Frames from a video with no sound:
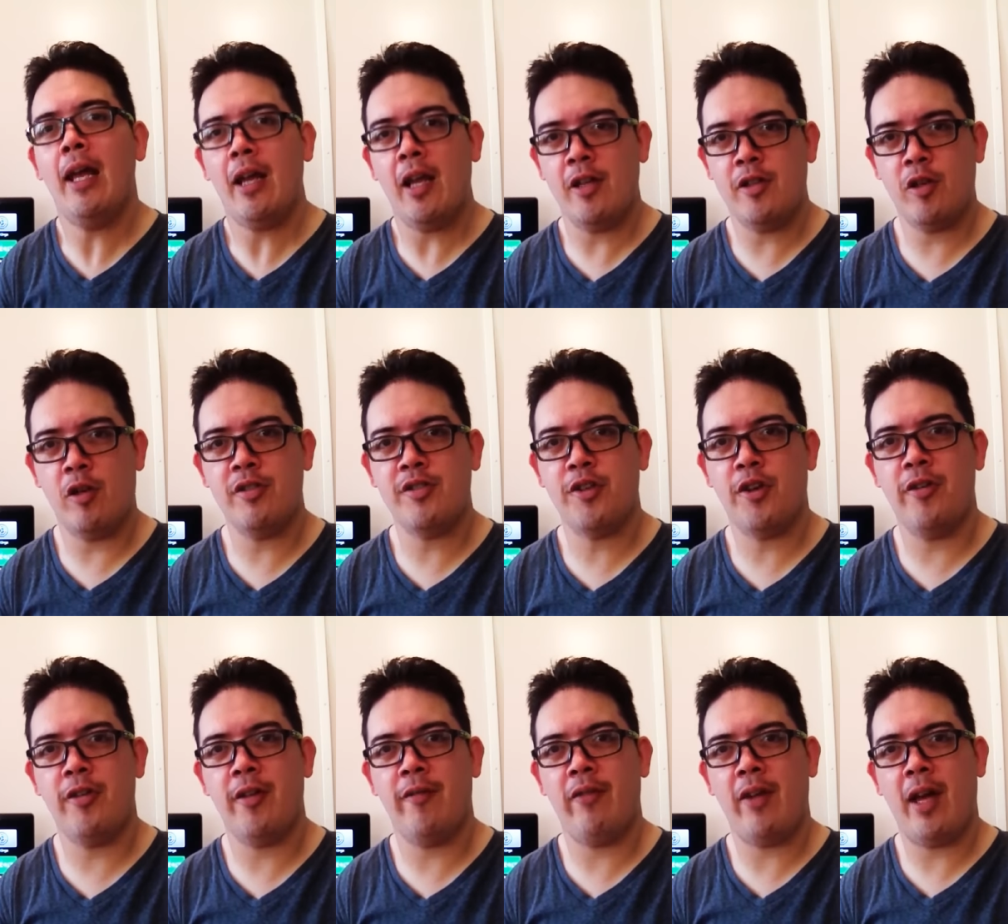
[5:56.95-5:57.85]
is
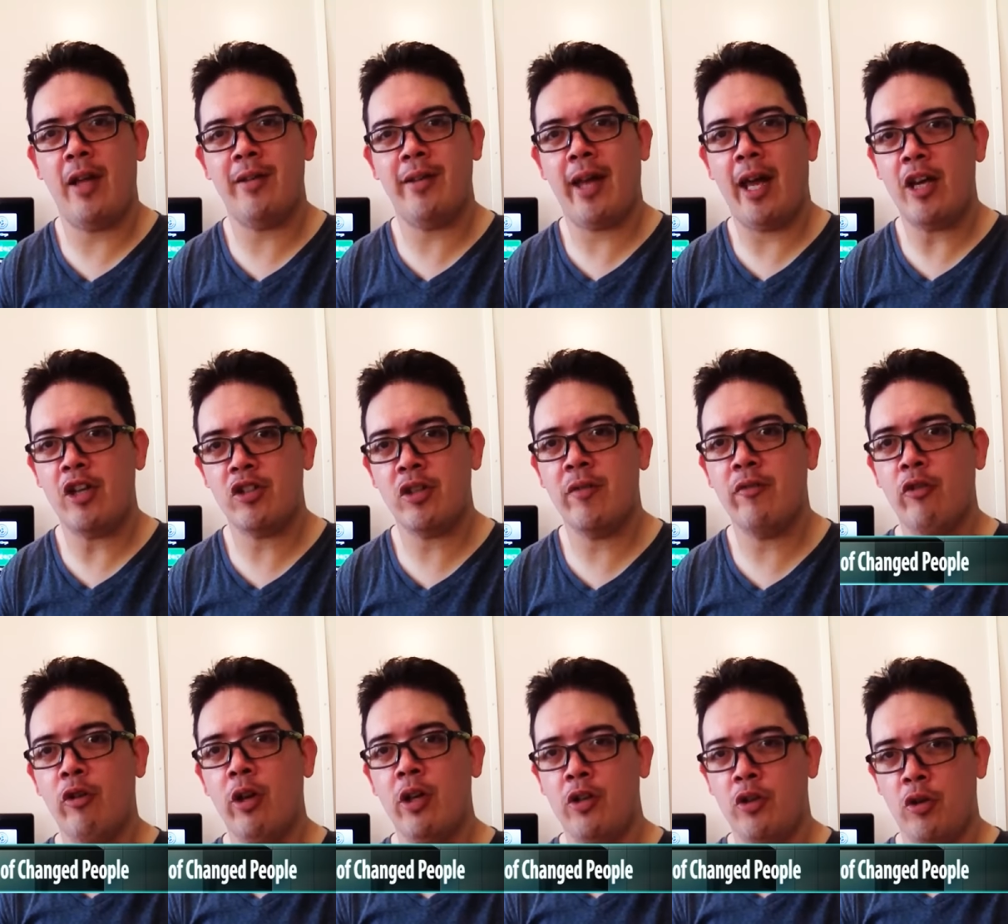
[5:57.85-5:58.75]
also the foundation
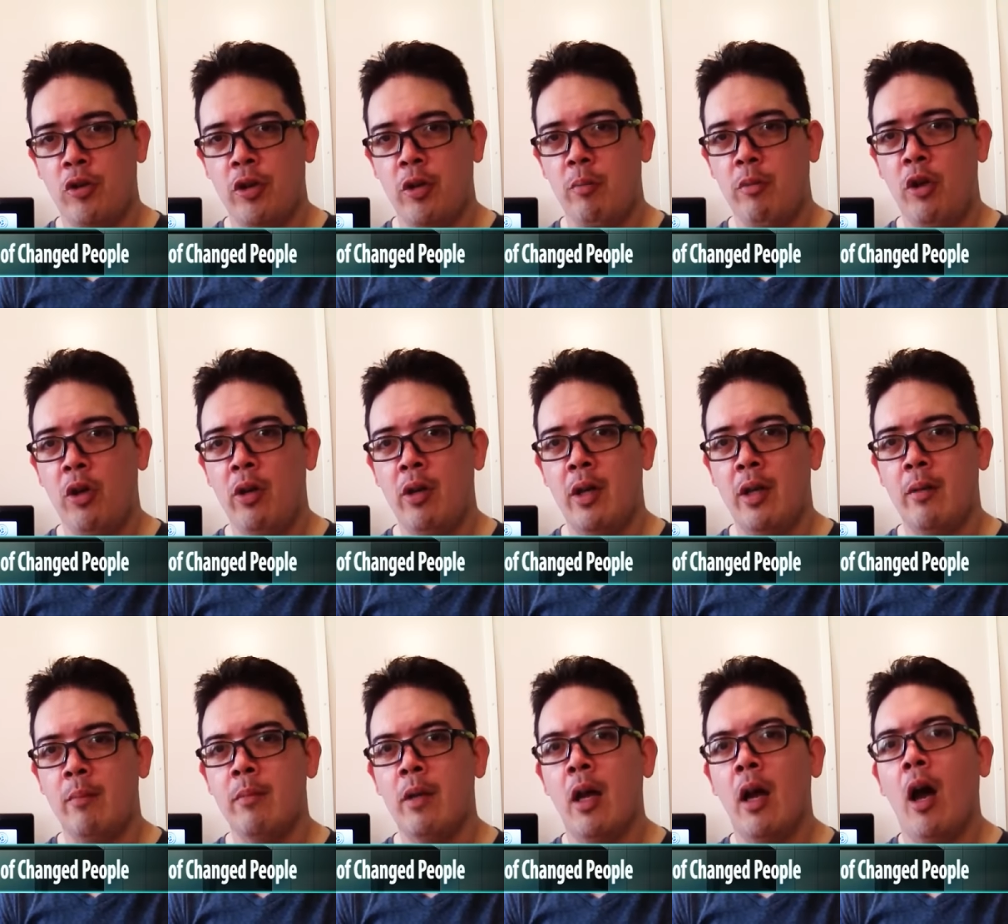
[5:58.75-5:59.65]
for a new community.
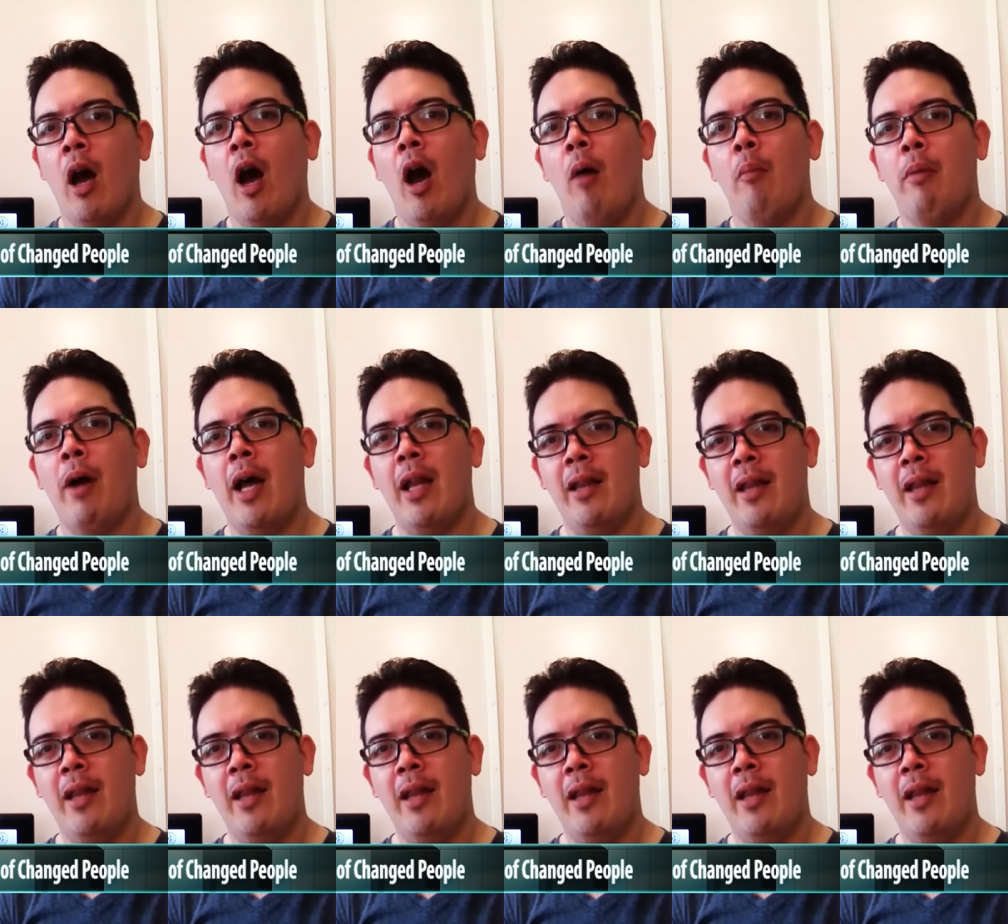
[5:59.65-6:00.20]
By